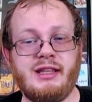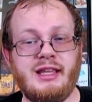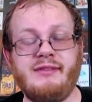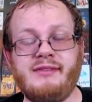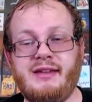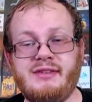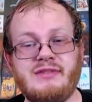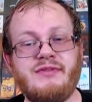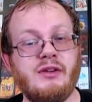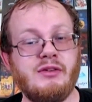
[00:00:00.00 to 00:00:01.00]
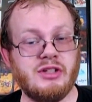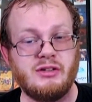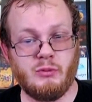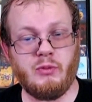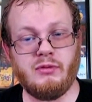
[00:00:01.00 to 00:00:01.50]
They even have his
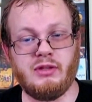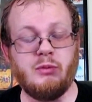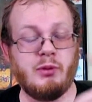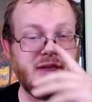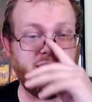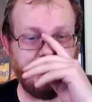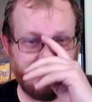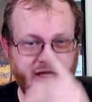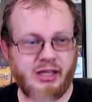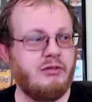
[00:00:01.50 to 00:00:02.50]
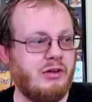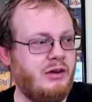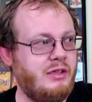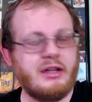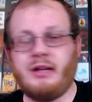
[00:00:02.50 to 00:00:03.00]
future, the woman they like, you, oh,
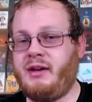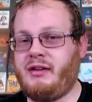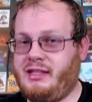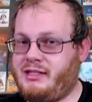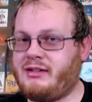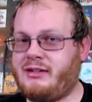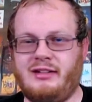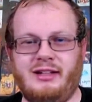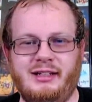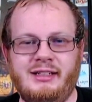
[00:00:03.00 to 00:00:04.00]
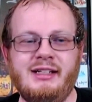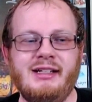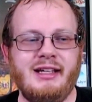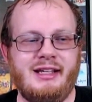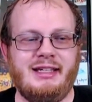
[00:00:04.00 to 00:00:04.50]
you're going to marry this girl
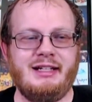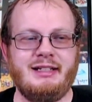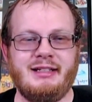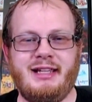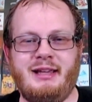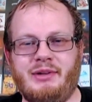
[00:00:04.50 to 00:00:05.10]
at the end of the table.